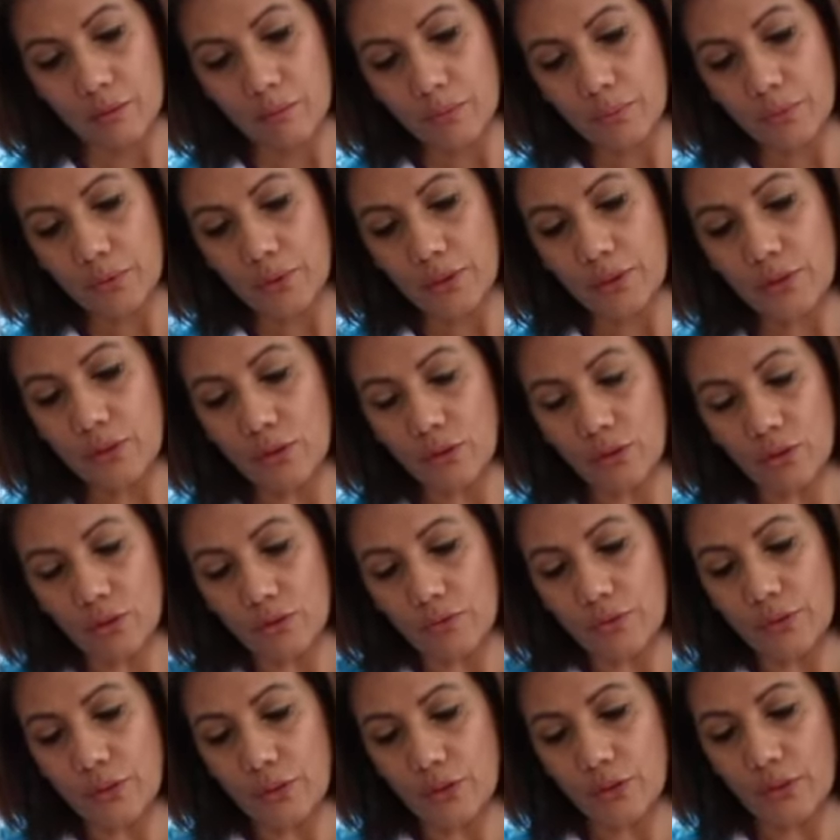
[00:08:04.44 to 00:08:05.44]
put it
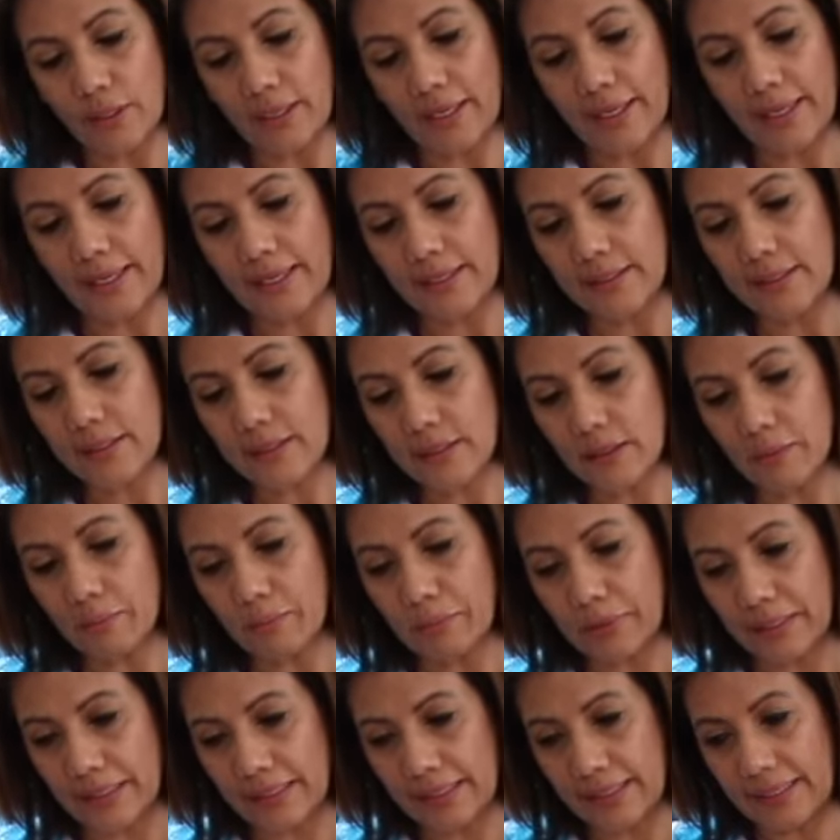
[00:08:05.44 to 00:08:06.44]
over your hands
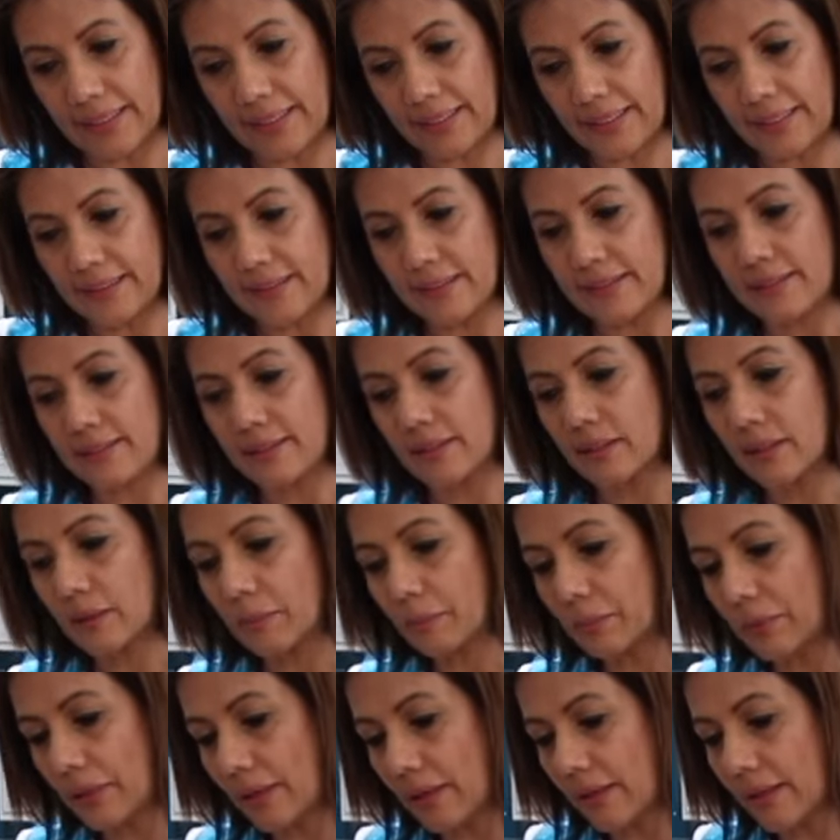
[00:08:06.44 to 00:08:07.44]
complete hands
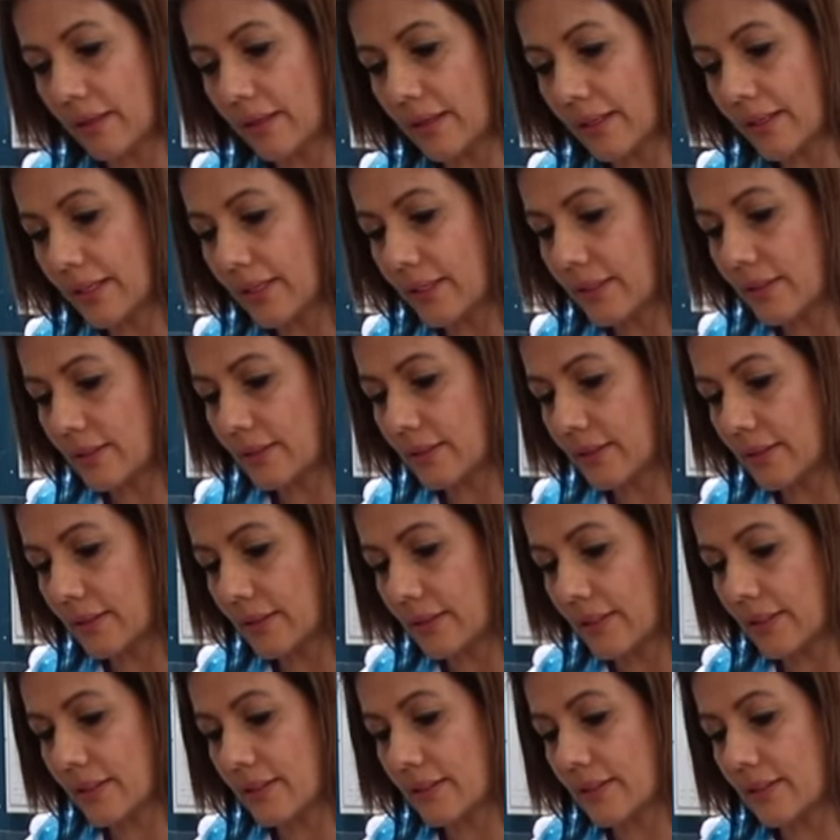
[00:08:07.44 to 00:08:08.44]
apply the
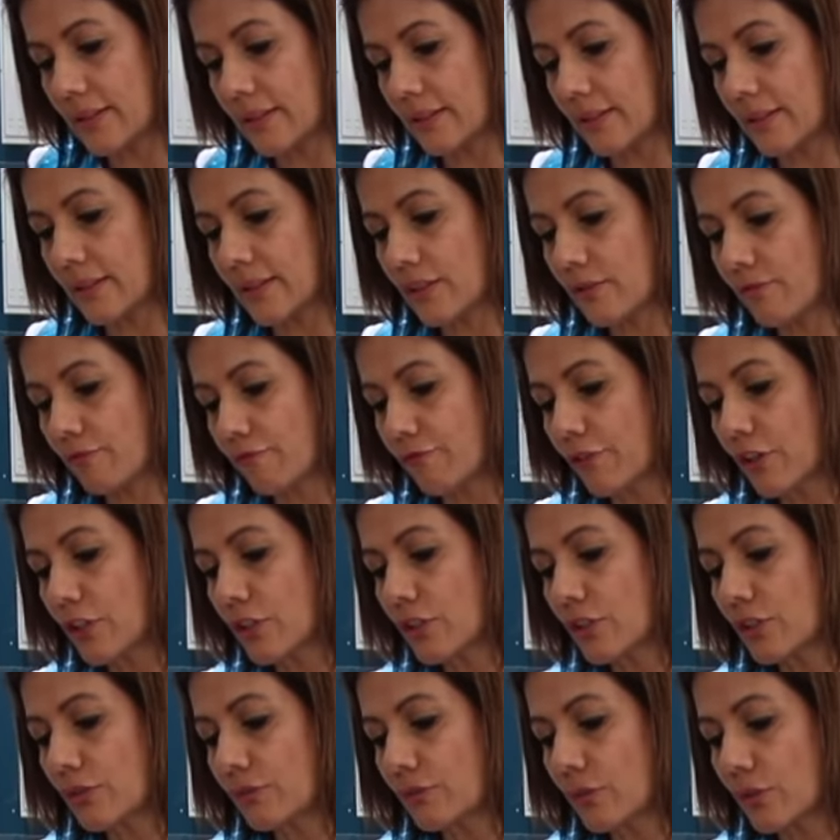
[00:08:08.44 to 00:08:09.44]
cleanser
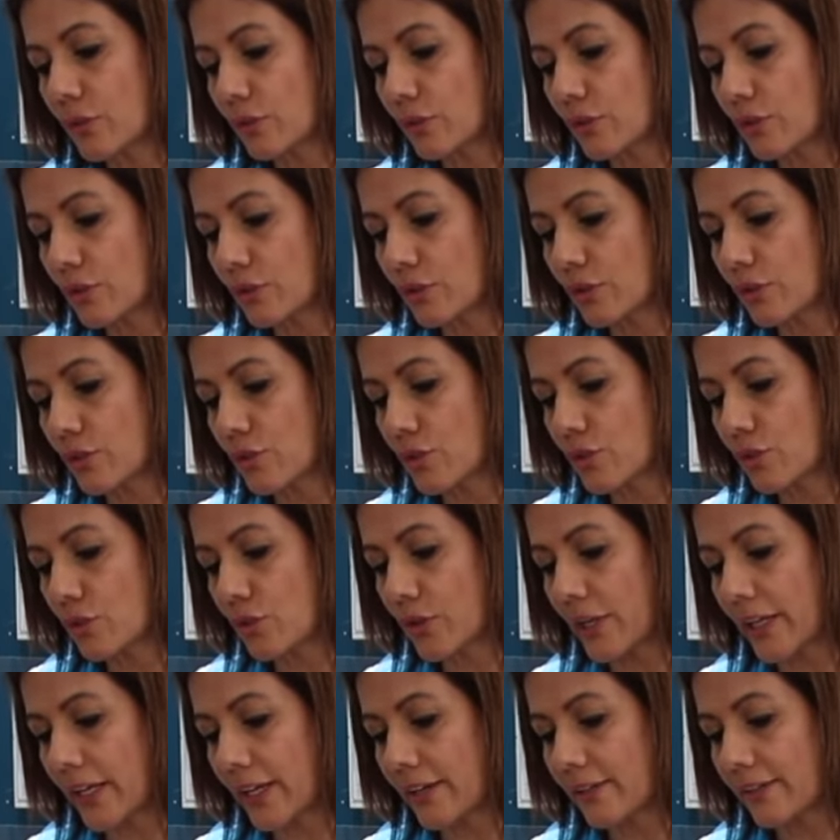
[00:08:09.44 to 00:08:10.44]
first of all to the jaw
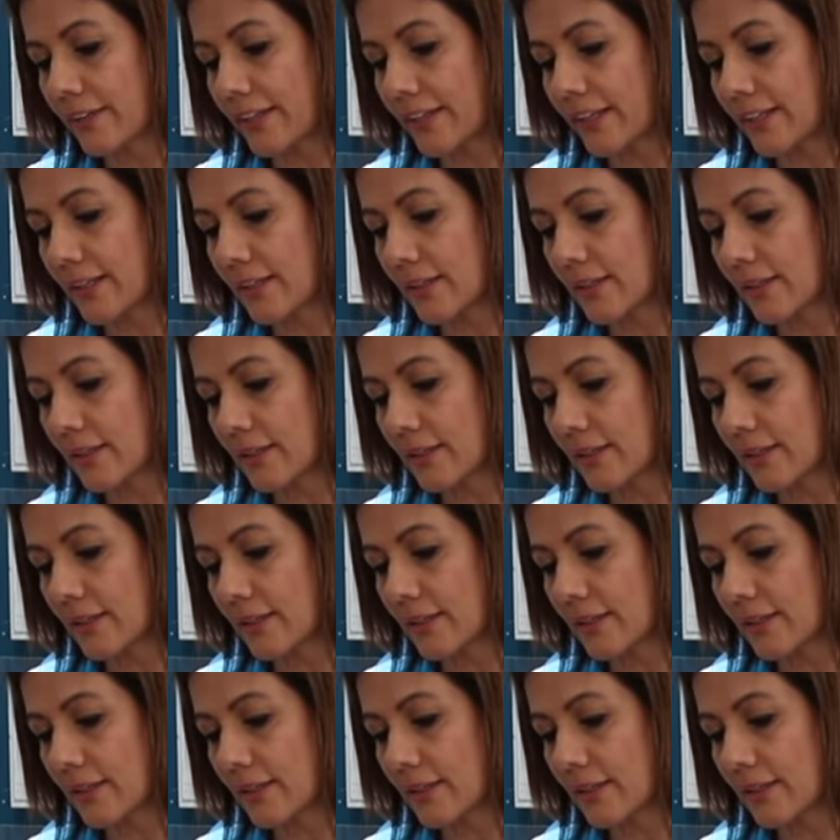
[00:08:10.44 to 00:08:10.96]
area